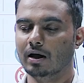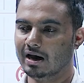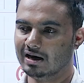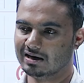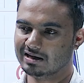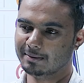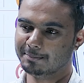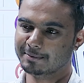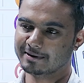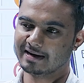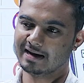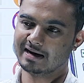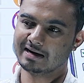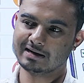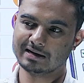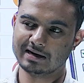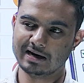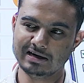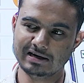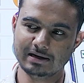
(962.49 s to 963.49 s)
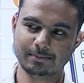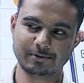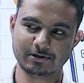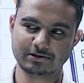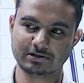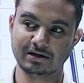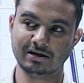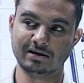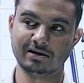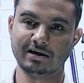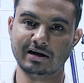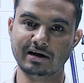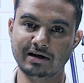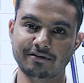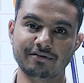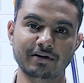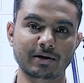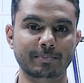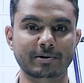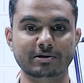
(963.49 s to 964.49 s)
I'll keep it like 90%,
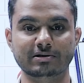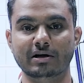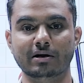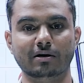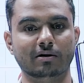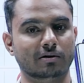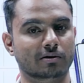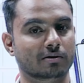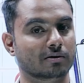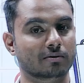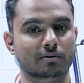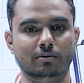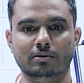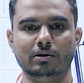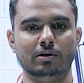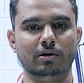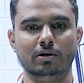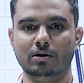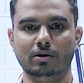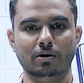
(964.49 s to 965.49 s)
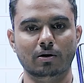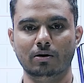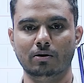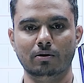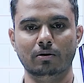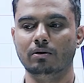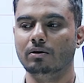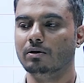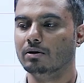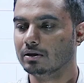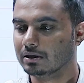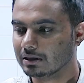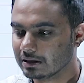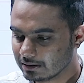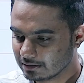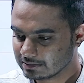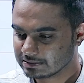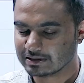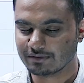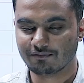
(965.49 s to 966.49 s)
95%.
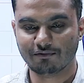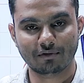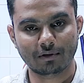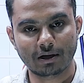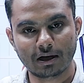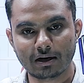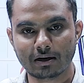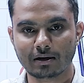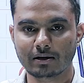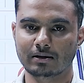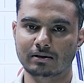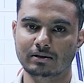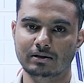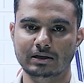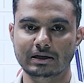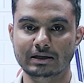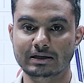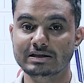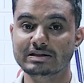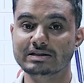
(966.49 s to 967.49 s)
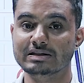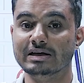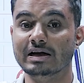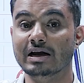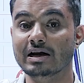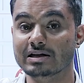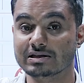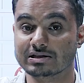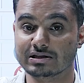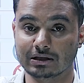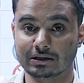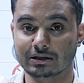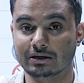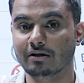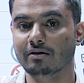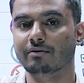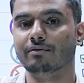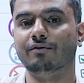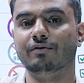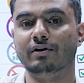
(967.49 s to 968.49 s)
Somewhere it is realistic,
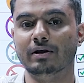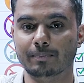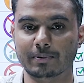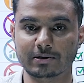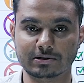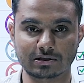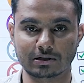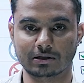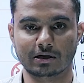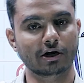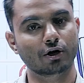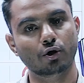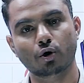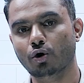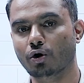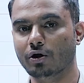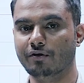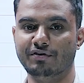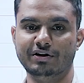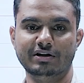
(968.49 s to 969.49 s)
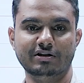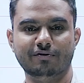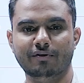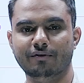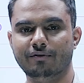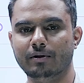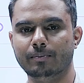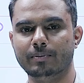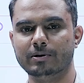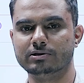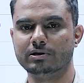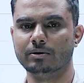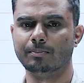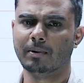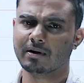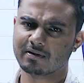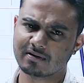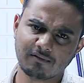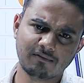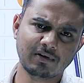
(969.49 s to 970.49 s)
that is 50%. I don't know if it is
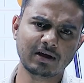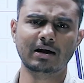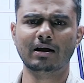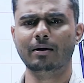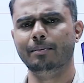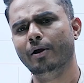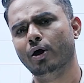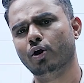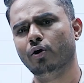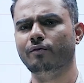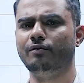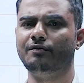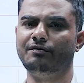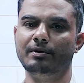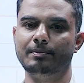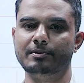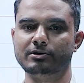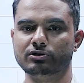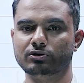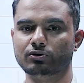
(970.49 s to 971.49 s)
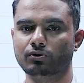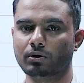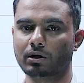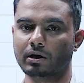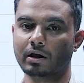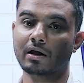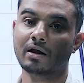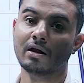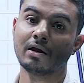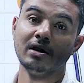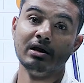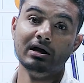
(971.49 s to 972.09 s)
50%, but somewhere it will be around 50% only.